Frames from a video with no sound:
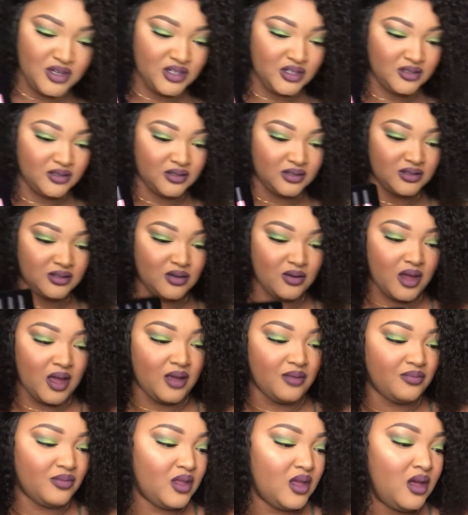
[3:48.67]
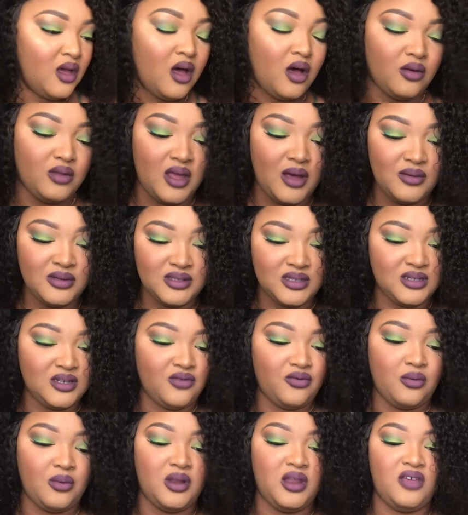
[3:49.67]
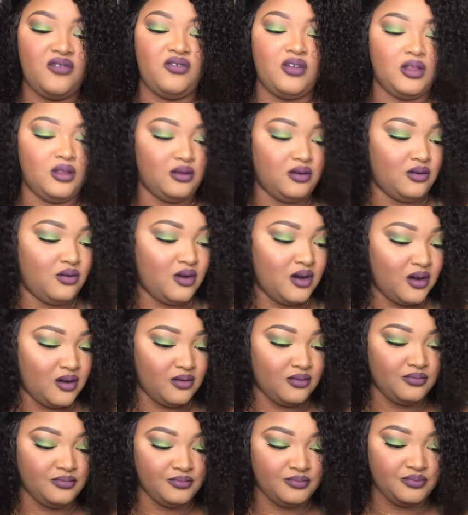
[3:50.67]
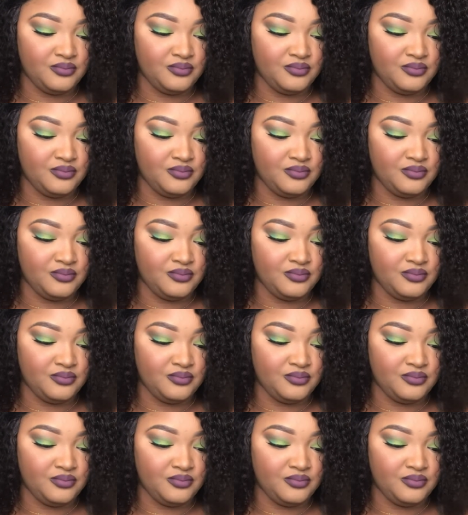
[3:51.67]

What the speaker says: Jesus. Okay. Oh, that was a different one that fell on the ground.